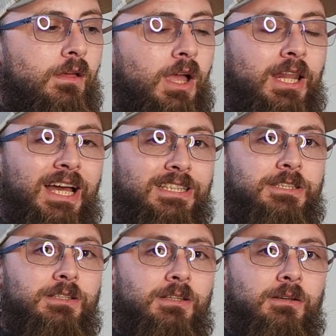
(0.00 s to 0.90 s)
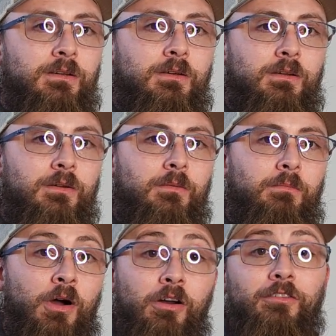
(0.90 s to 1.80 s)
And that's
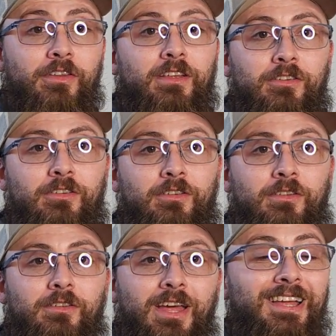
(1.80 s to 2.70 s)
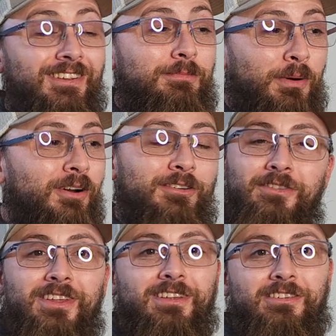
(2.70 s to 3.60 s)
part of this. That is part of
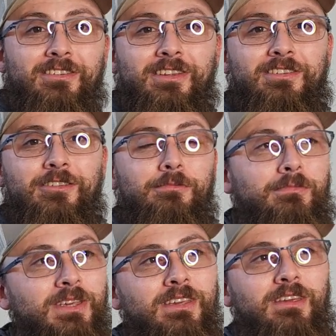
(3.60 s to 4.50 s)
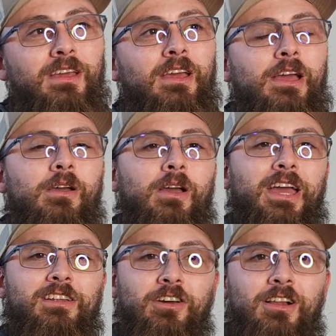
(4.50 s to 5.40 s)
this. This is me
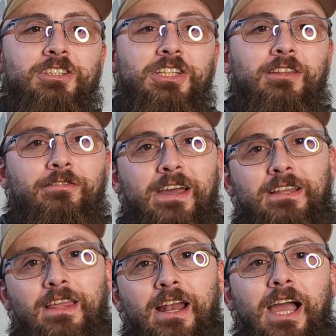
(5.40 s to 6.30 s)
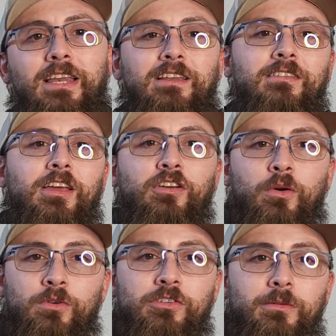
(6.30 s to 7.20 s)
acknowledging the fact that I need to take
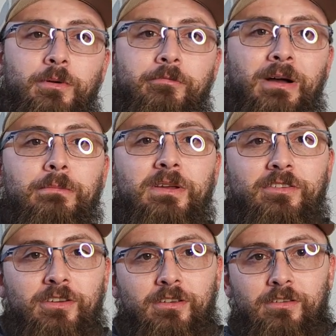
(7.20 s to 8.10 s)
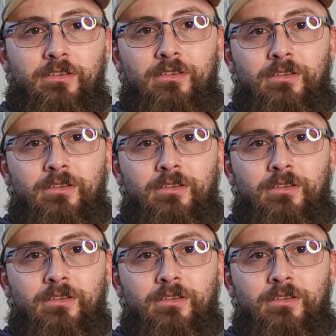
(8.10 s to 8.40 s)
ownership of my business.